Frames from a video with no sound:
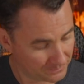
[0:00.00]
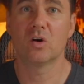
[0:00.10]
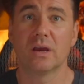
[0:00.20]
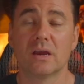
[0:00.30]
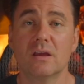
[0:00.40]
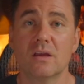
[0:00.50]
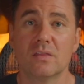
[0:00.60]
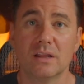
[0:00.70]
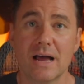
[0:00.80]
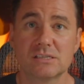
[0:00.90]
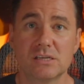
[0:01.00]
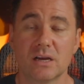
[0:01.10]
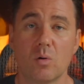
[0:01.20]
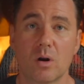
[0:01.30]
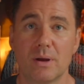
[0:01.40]
Okay, the last
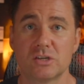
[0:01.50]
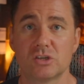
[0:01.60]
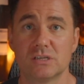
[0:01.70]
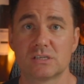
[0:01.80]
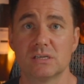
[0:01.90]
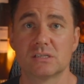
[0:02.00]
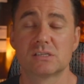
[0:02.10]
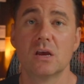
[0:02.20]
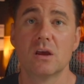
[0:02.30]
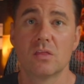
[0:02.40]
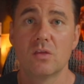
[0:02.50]
thing I want to mention is this.